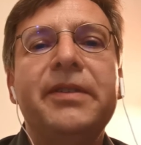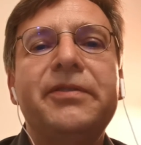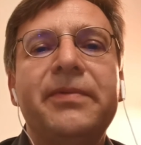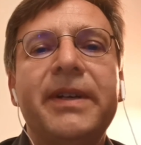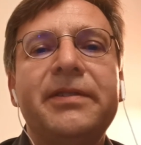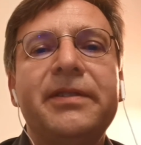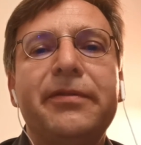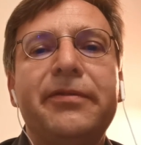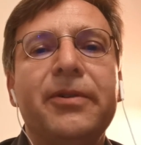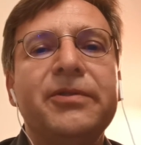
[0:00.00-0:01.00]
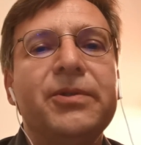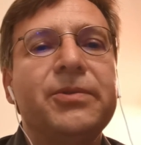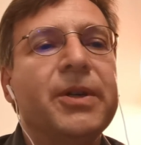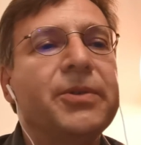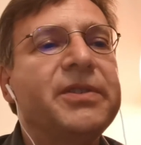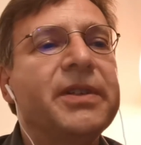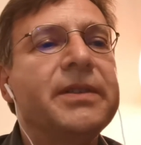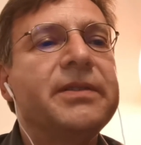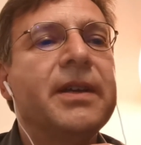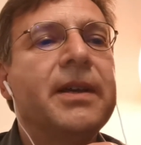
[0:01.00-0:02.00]
This risk for
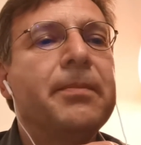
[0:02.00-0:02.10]
zoonosis